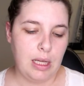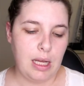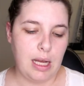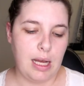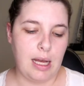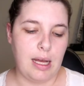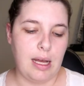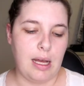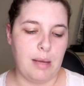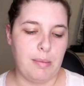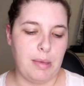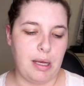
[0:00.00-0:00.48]

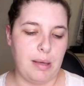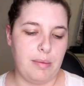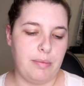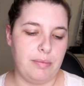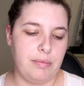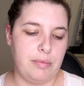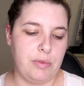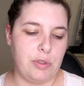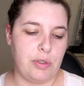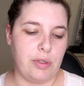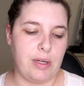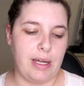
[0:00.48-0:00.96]

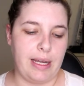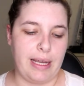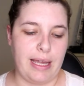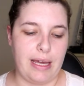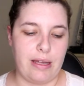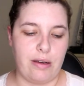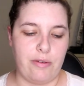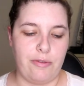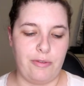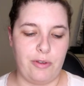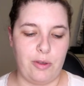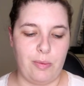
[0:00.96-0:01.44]
I'm trying
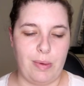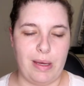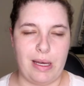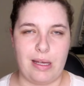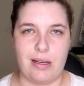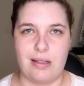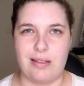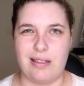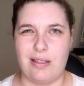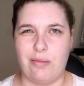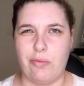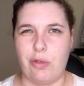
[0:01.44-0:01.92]
out a few
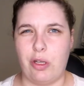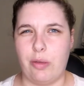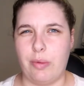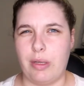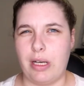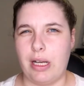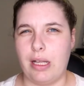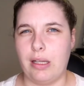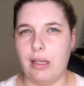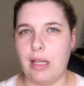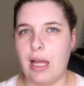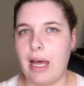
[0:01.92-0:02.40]
powders at the
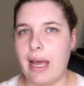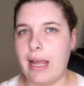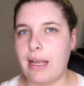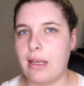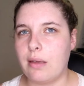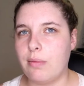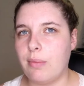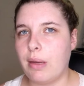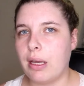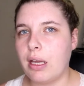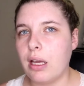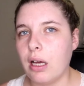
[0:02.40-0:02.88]
moment. I
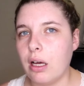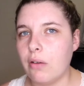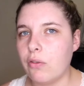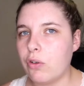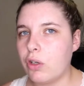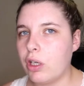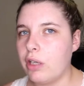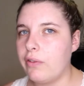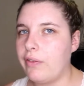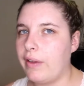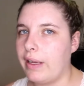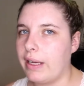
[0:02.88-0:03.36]
like my
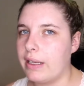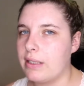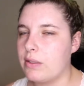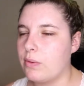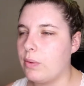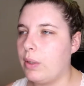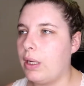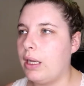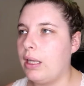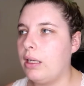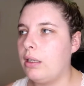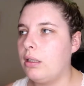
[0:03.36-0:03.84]
Cover FX
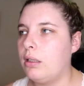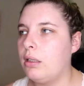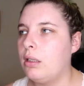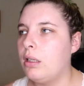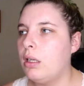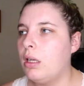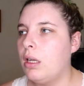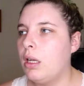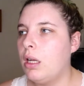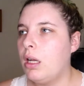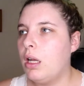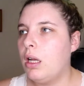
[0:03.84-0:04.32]
one,
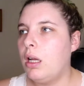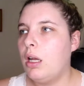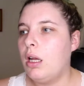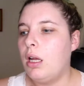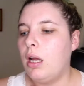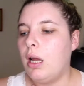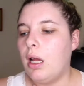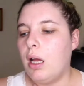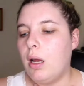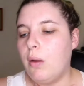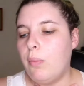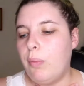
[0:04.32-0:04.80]

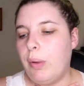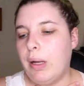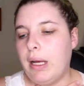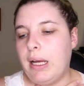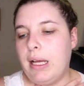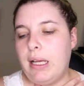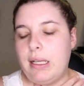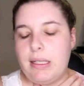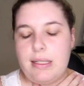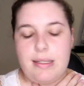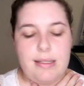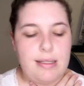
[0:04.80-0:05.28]

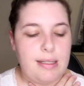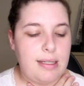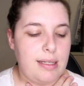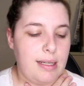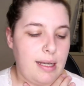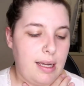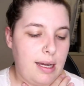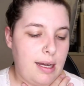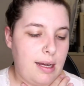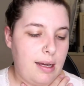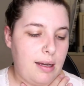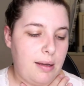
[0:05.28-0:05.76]
but
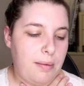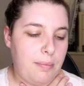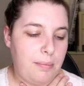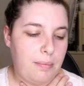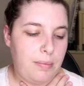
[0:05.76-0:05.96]
I